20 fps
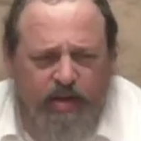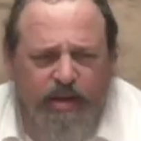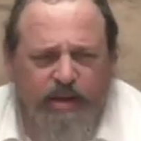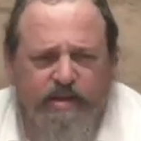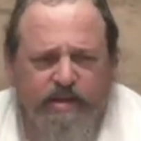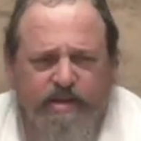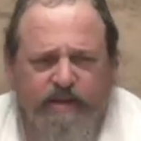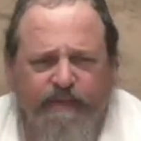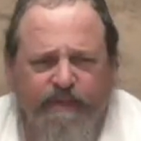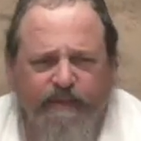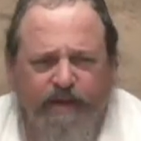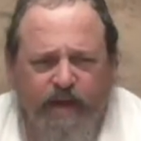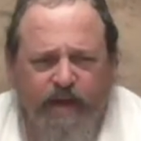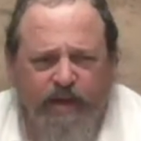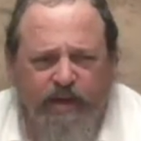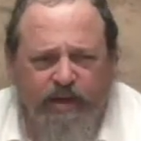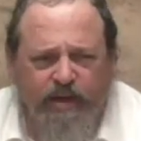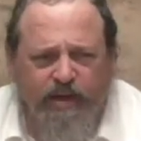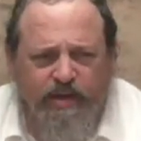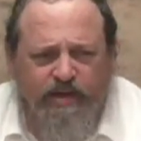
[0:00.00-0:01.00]
It's the
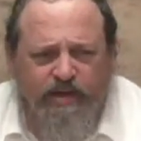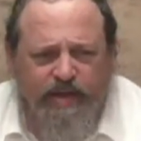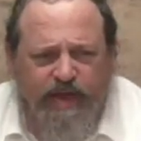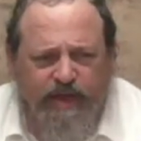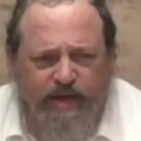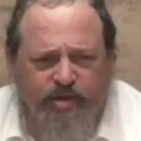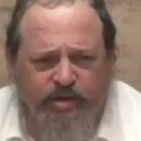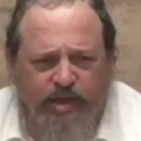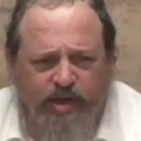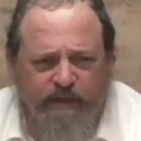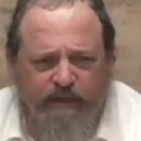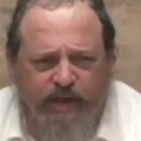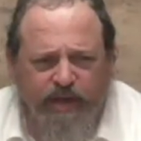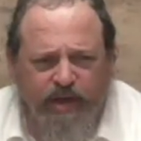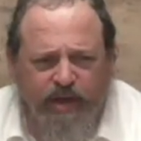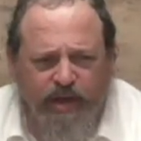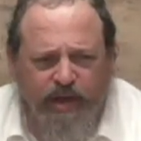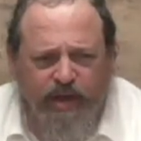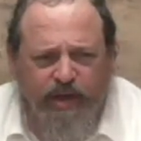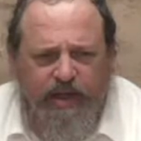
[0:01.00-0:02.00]
finalization of a
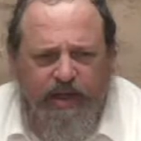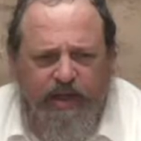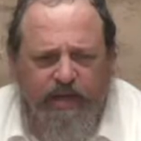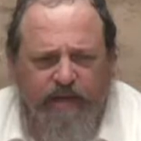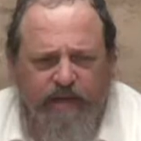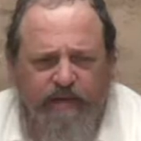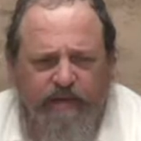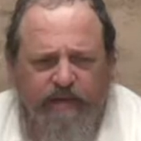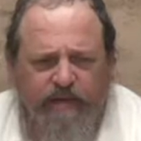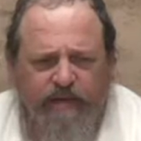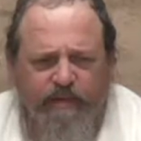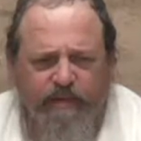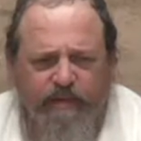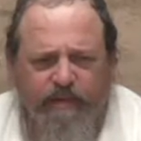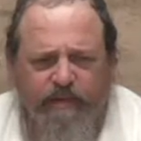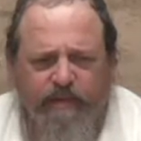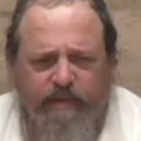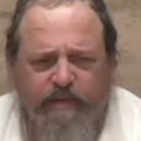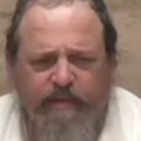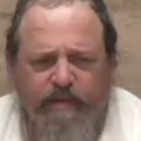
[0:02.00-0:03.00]
kli.
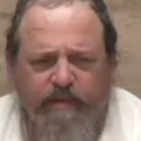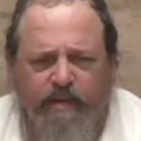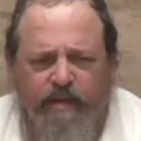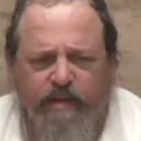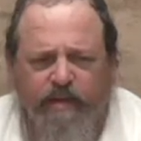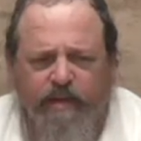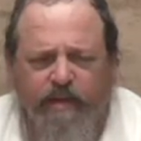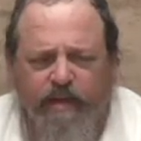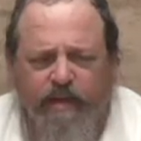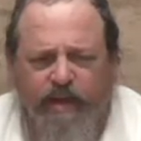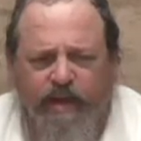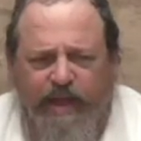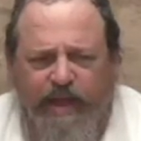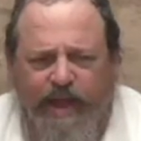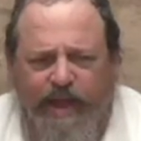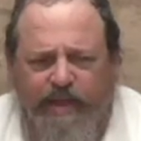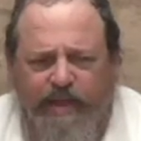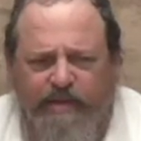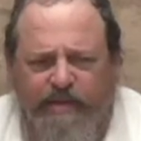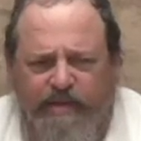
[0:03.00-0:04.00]
The
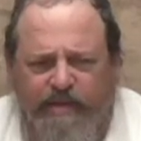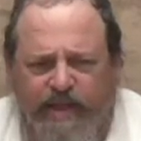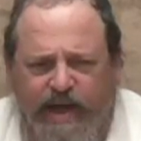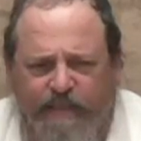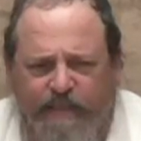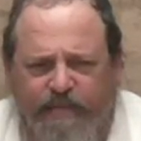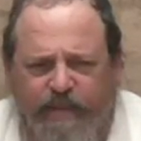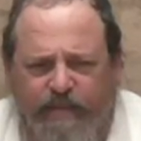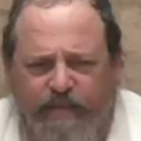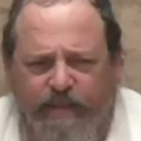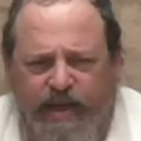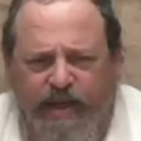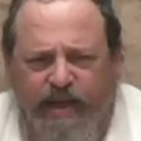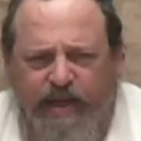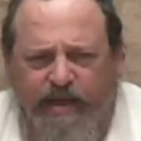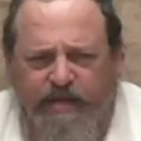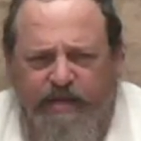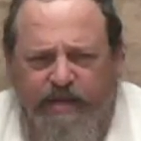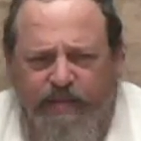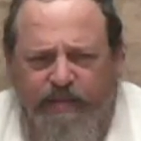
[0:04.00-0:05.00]
last step in
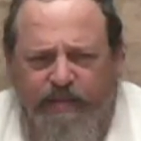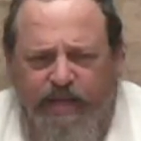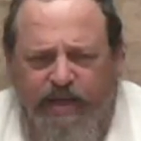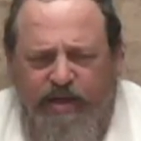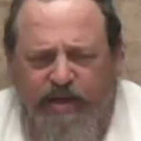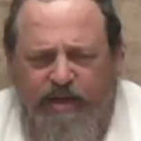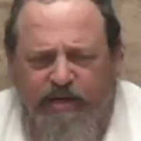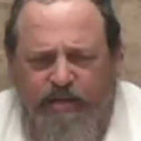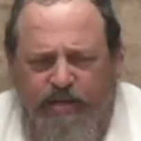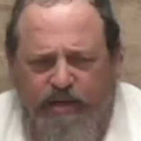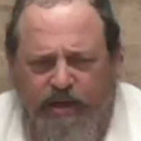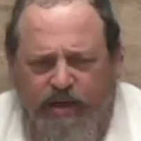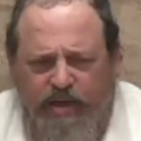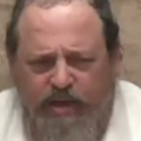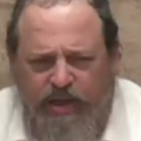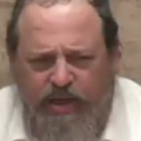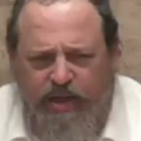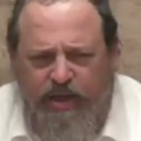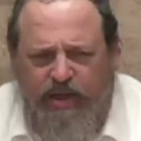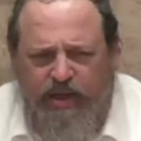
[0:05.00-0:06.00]
making something into a
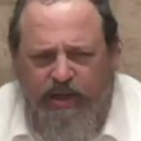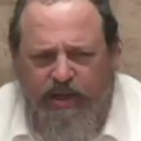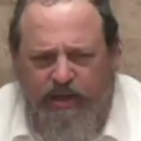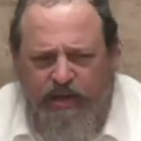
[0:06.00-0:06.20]
kli.